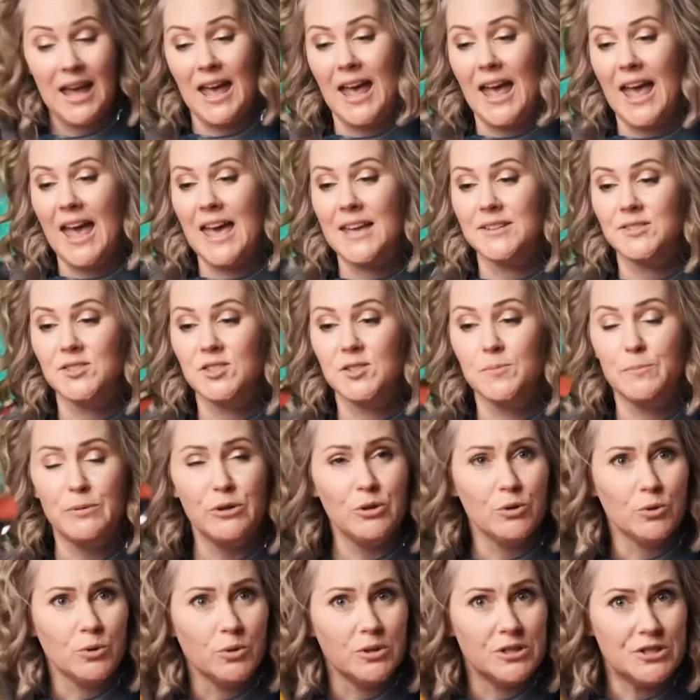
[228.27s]
And
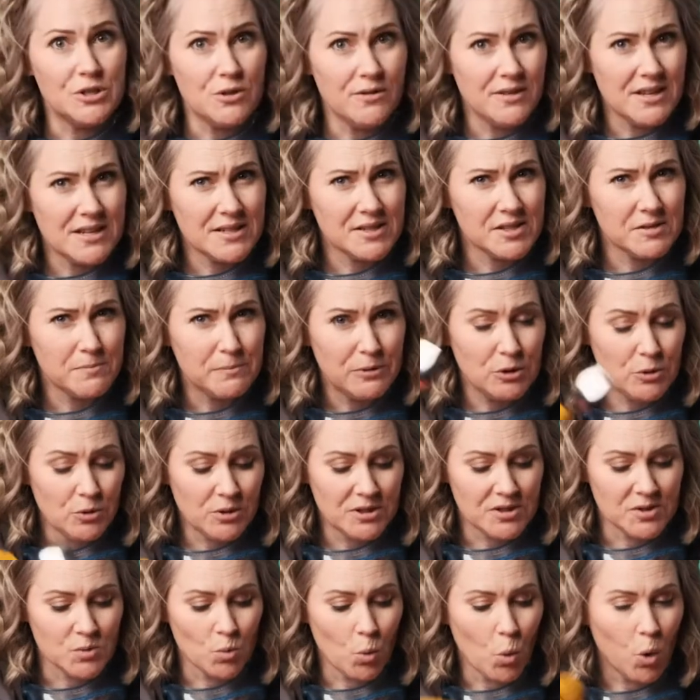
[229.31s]
Spoon, do you think Spoon
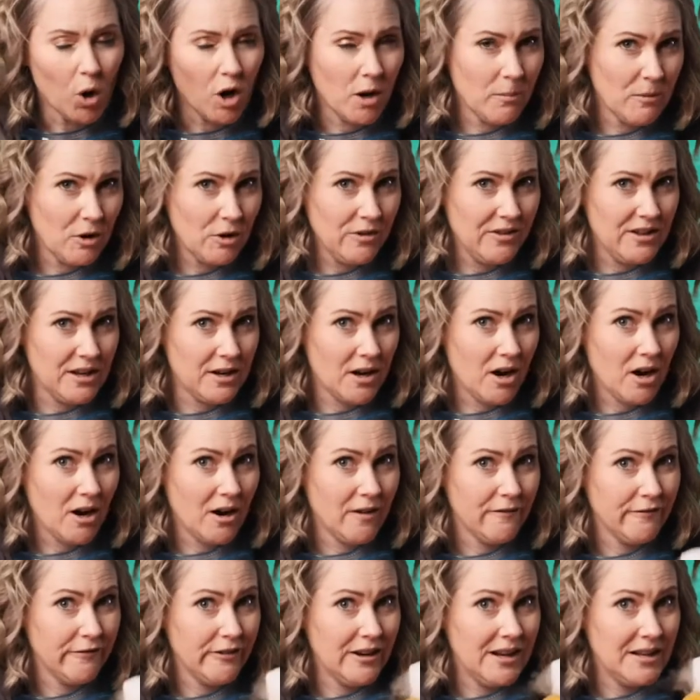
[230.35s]
is warmer than
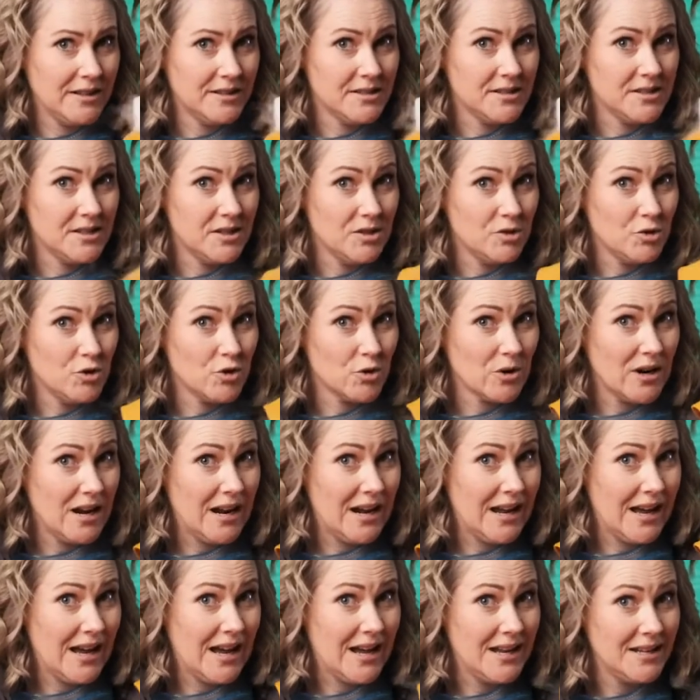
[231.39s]
our friend
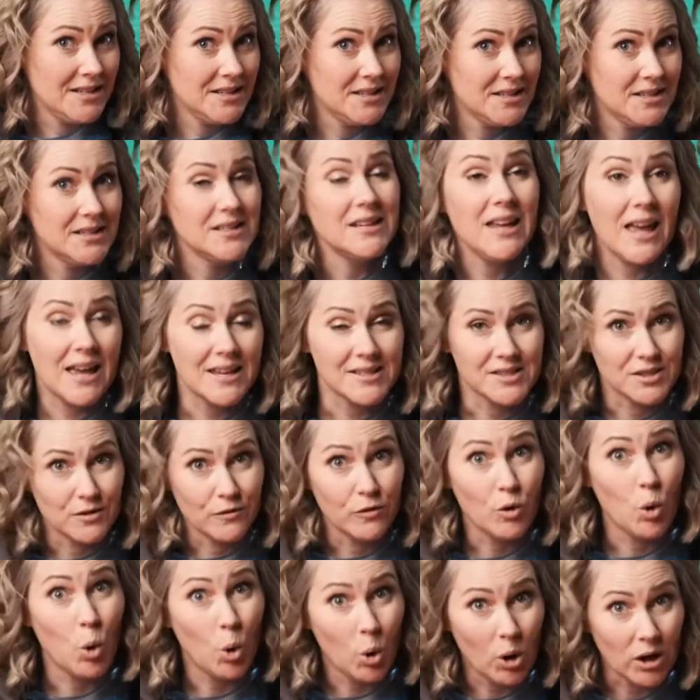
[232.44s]
Dry Ice? Yes, of
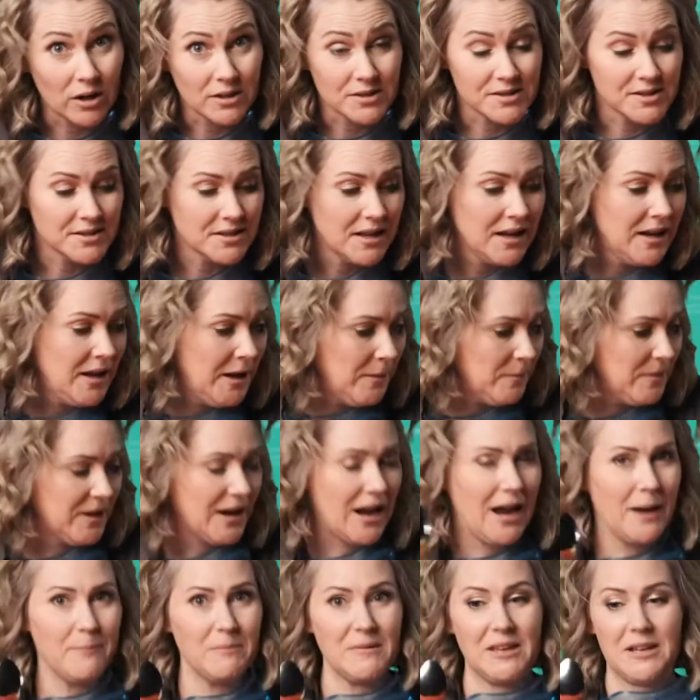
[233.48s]
course. But
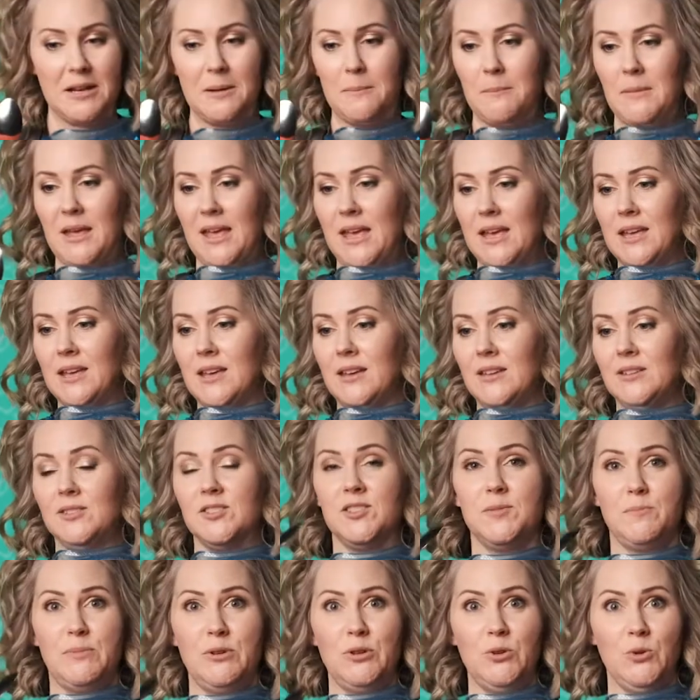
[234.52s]
I'm going to make
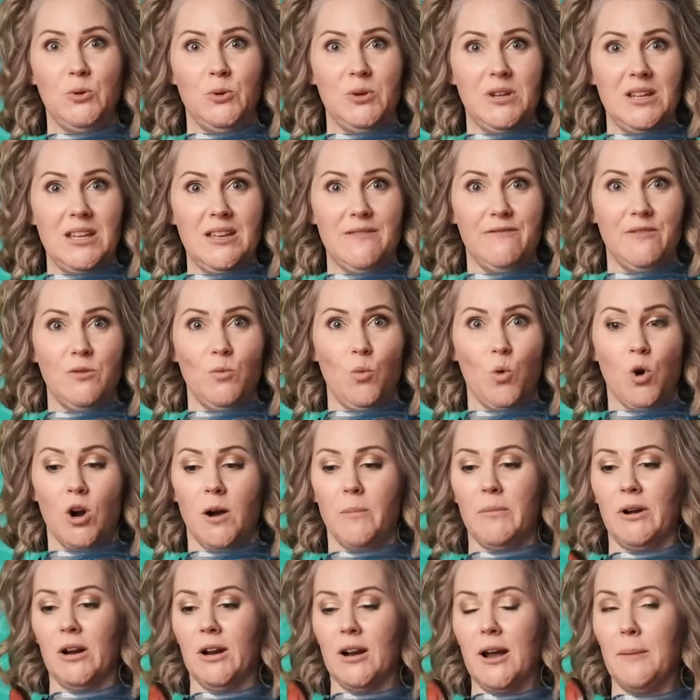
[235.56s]
Spoon even
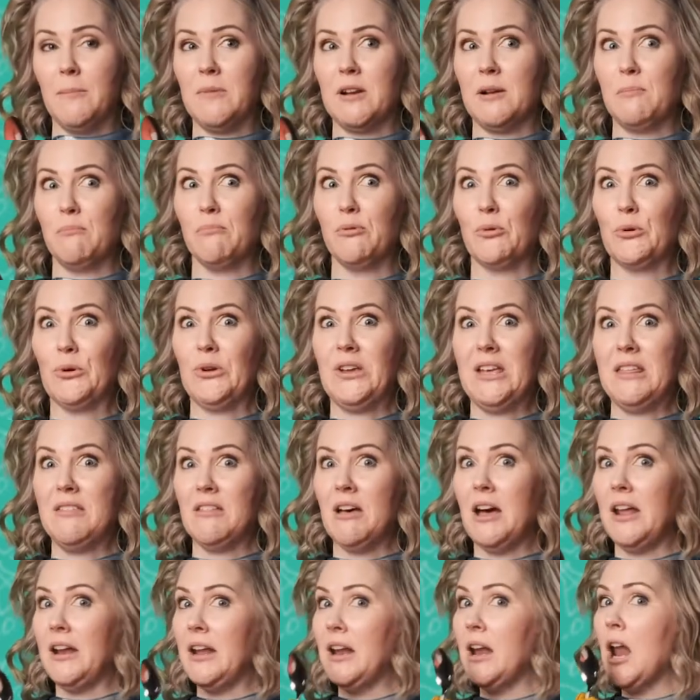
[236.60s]
warmer. I'm going to breathe
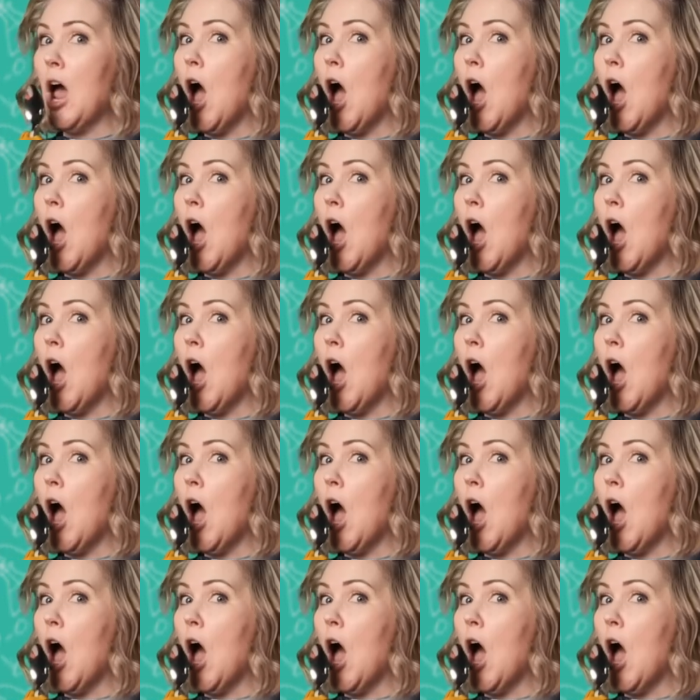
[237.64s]
on it.